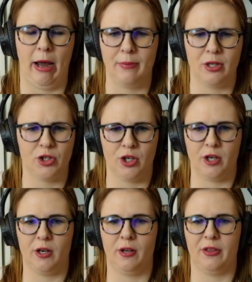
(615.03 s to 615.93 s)
I'm not
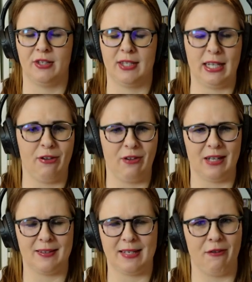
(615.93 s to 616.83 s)
sure the
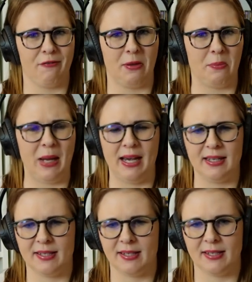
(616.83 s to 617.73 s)
significance of the
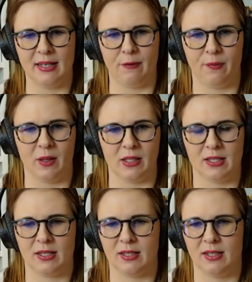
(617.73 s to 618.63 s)
masks, if
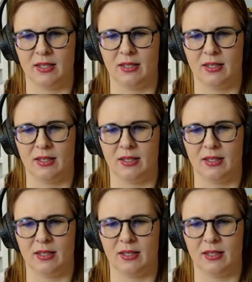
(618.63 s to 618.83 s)
it's